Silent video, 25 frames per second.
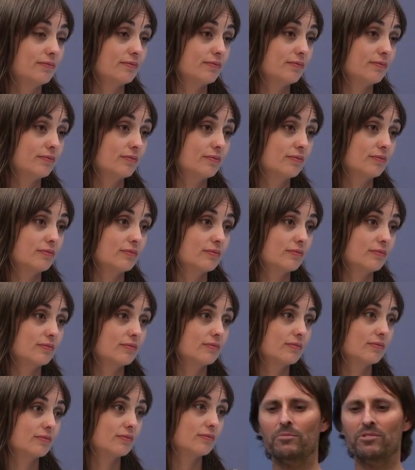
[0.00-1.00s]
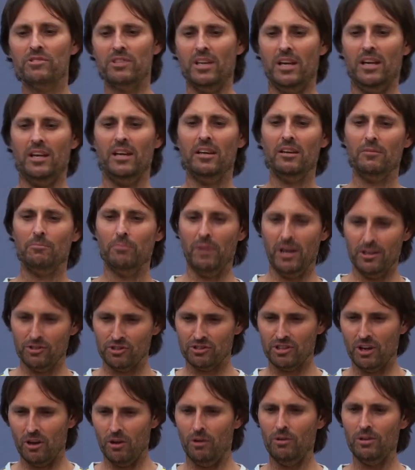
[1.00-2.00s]
Okay, here I'm saying, my
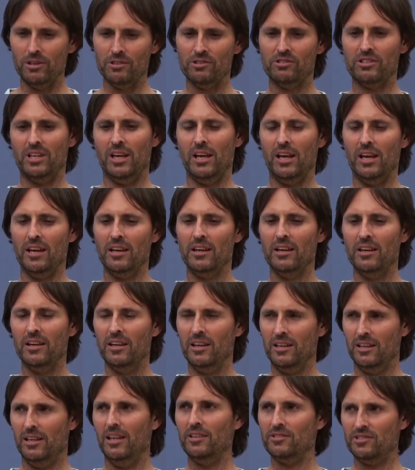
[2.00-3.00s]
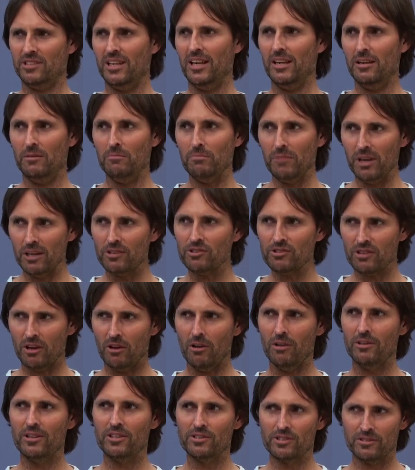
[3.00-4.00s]
soul is saying, let's say in my
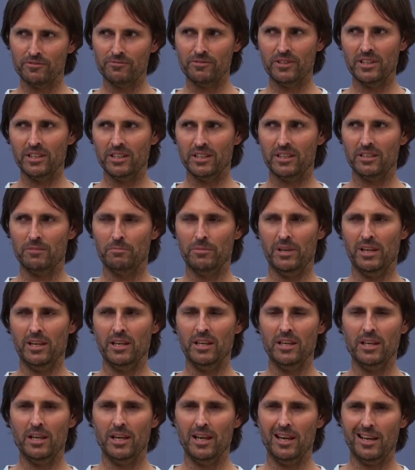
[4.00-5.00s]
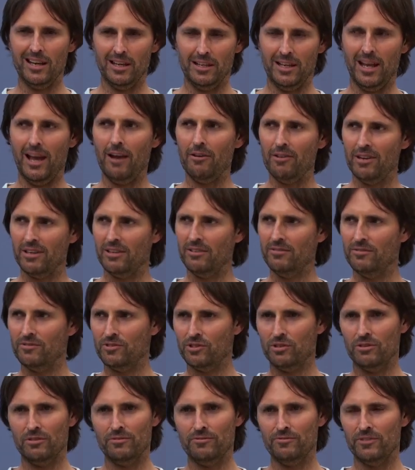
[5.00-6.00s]
soul there's a feeling in me, an
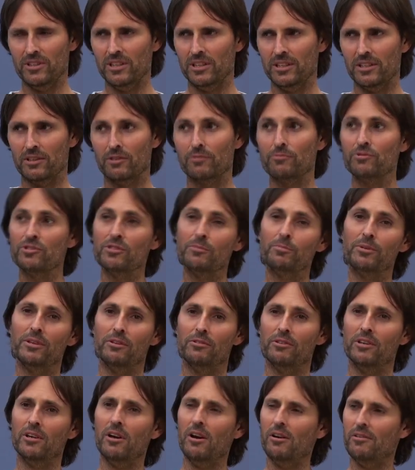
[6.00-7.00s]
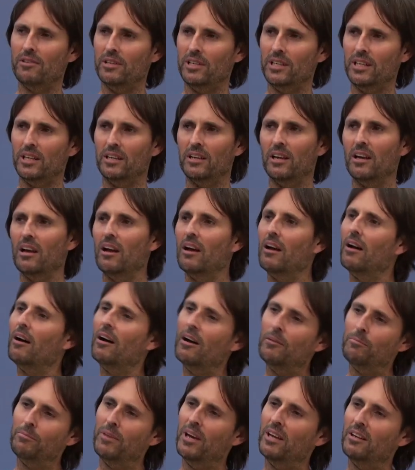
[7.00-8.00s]
arrogant sort of feeling of superiority.
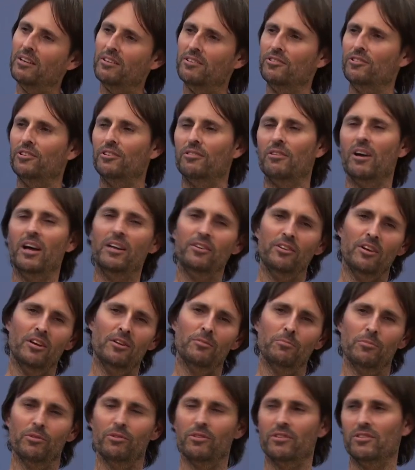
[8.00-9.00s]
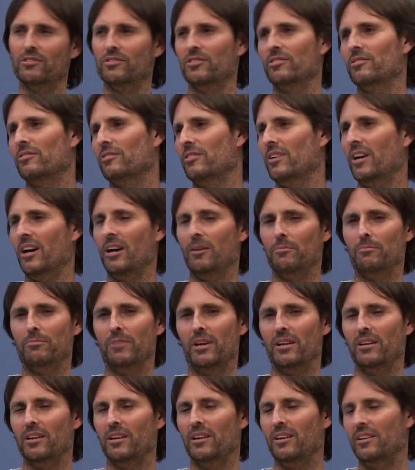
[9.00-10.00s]
I'm better than you. I know more than you. I'm
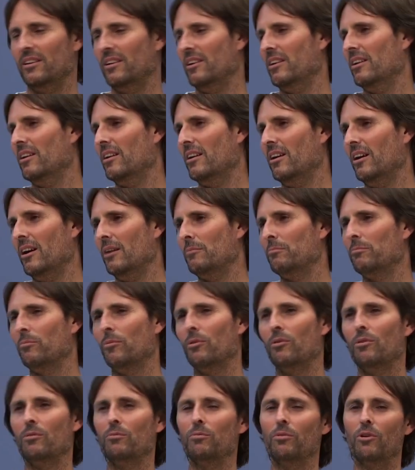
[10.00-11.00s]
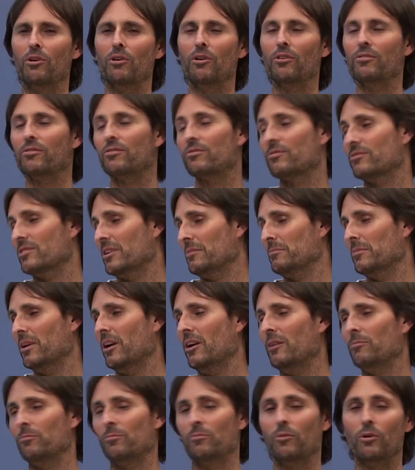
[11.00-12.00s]
better. You know, I'm more worth.
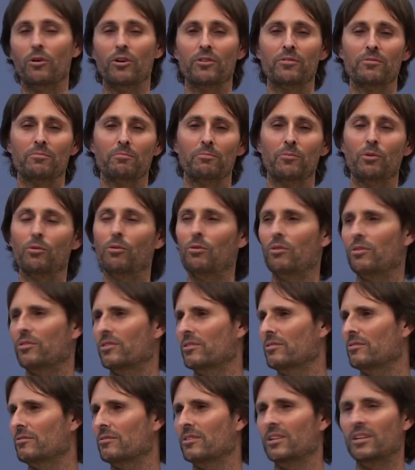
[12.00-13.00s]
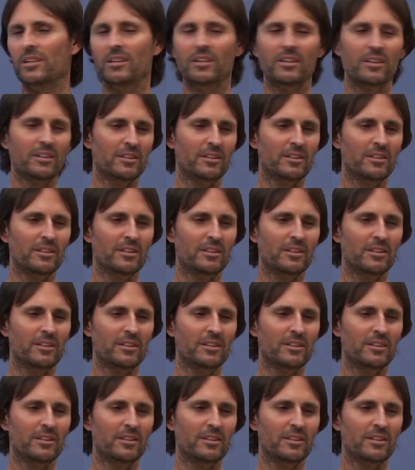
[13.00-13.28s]
I'm worth more than,